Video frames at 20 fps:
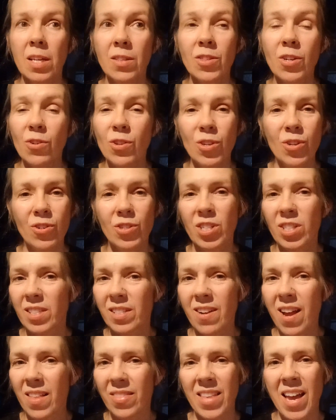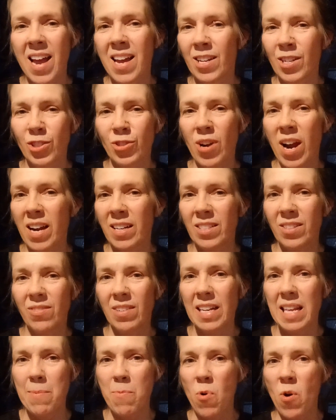you're just not that attractive
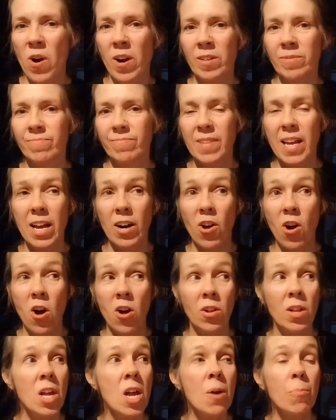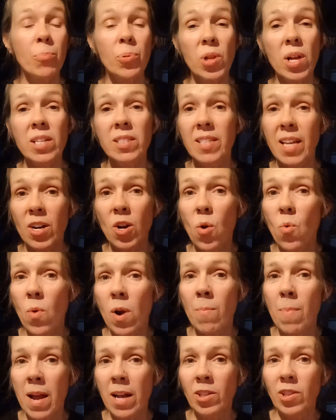anymore. At all. Plus, I don't
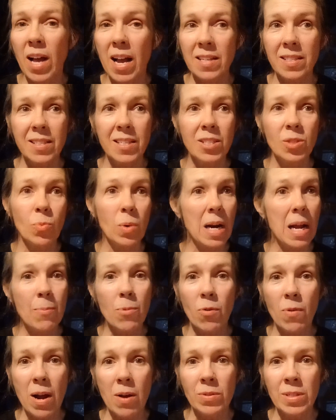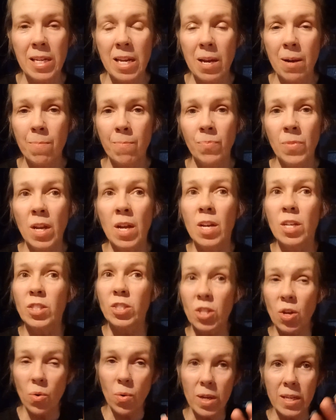wear my glasses when I'm around him,
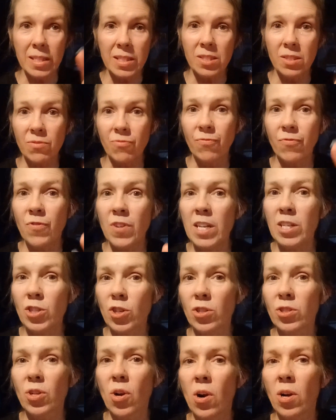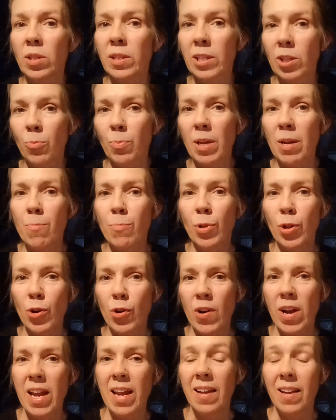so his features are a little bit
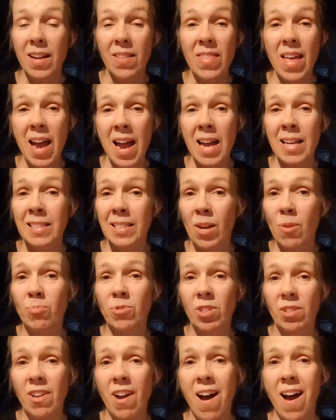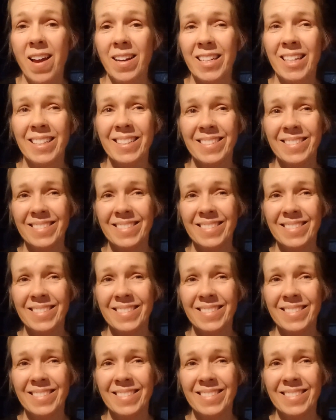blurry, and that has helped a lot.